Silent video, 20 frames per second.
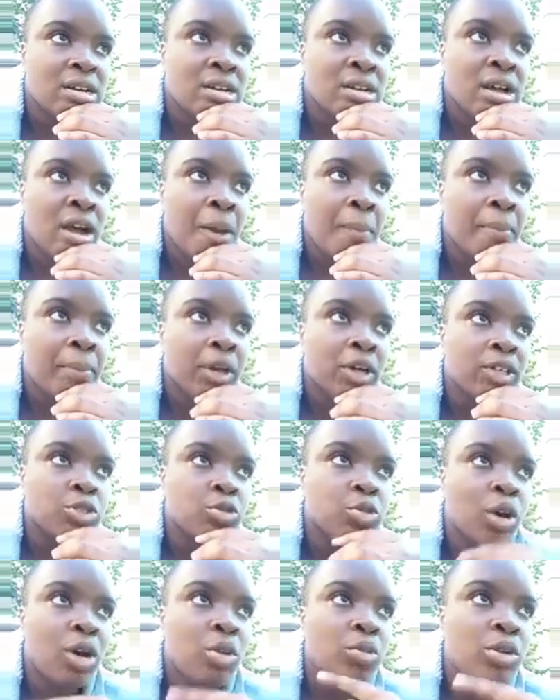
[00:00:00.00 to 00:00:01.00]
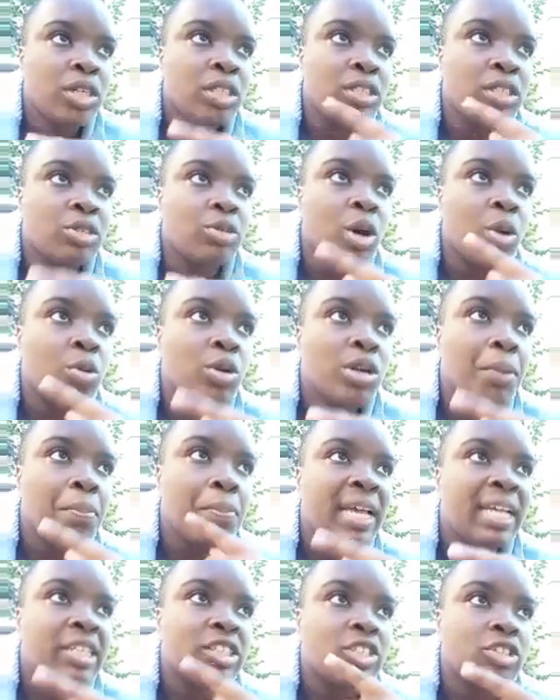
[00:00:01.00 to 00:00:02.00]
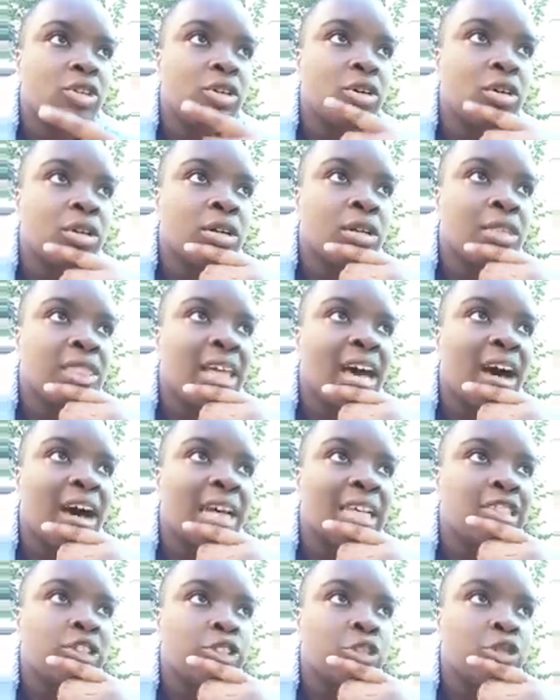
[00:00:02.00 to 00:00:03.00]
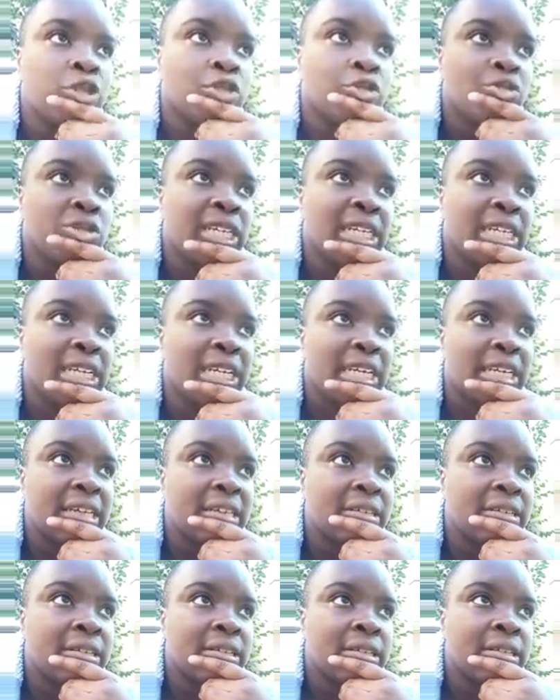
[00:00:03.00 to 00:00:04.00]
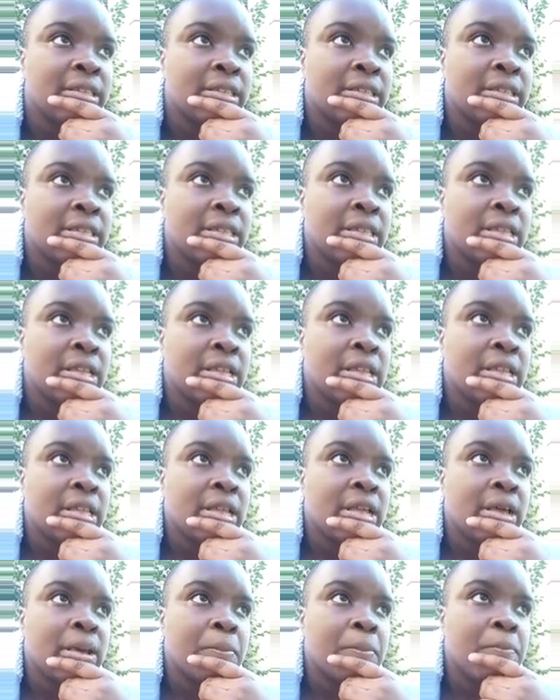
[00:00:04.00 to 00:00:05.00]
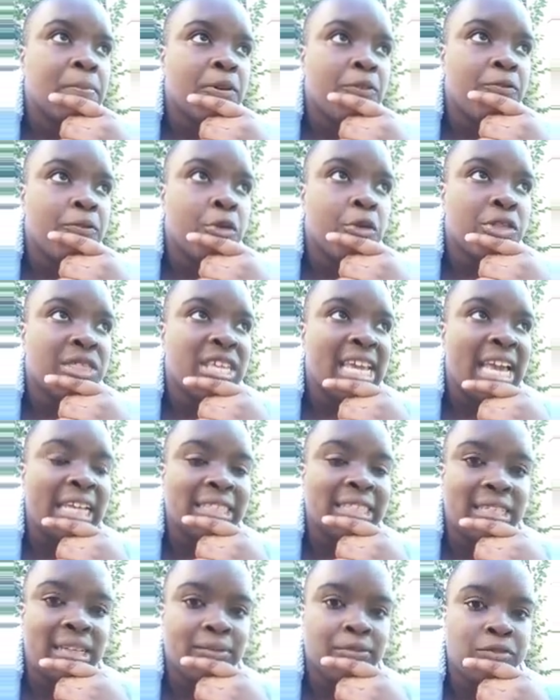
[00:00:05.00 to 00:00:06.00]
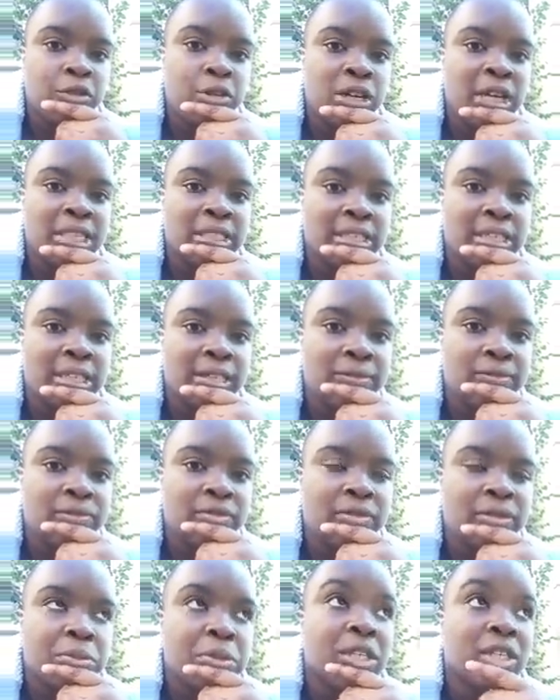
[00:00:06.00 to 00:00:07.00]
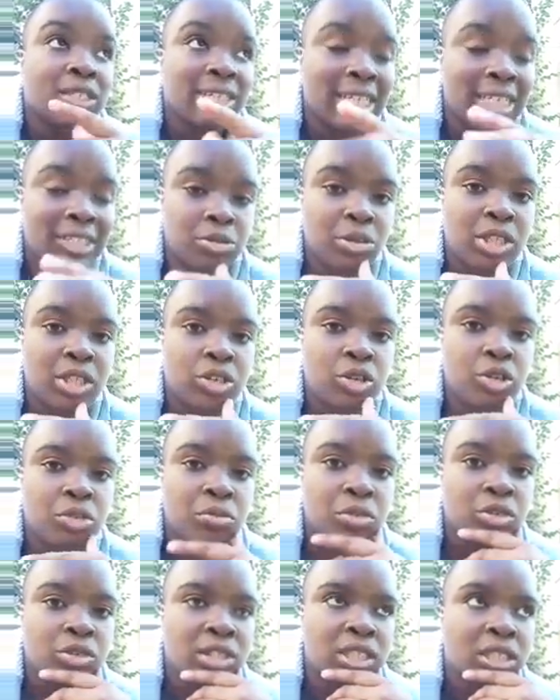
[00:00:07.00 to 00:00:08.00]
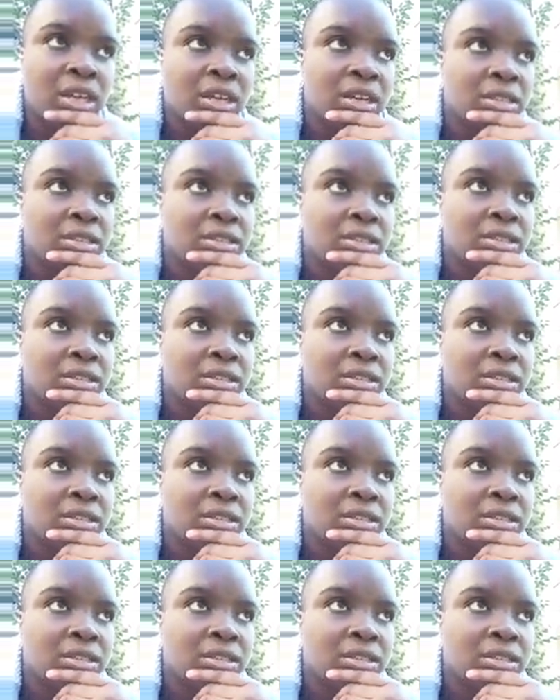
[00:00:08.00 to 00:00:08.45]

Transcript: Because what I want to do, I want to make sure that I do the reading before the 18th or 19th because that's when the new moon starts.